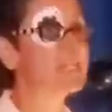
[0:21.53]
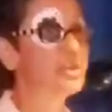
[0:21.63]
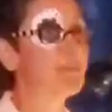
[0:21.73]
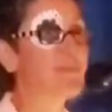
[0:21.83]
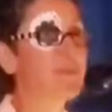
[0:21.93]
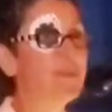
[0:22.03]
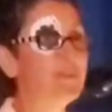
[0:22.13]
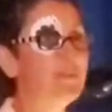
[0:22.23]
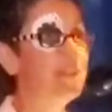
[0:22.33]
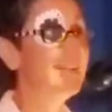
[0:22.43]
for you.
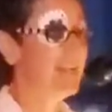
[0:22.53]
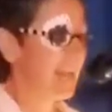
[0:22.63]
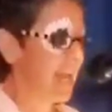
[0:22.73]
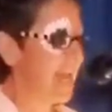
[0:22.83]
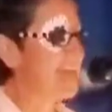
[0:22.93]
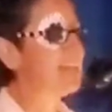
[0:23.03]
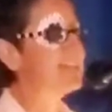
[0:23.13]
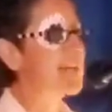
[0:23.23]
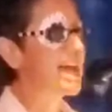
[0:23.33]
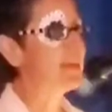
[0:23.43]
And it's
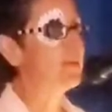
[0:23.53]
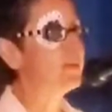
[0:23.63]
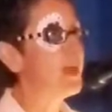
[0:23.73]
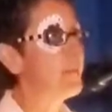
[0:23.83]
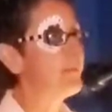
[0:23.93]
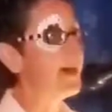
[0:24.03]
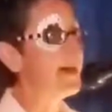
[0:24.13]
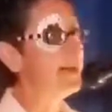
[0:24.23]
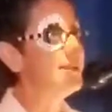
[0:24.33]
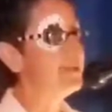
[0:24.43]
titled, Pan
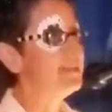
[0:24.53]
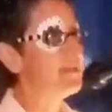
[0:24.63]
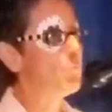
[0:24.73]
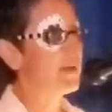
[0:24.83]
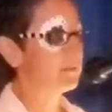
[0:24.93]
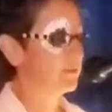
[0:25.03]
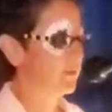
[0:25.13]
de Muerto.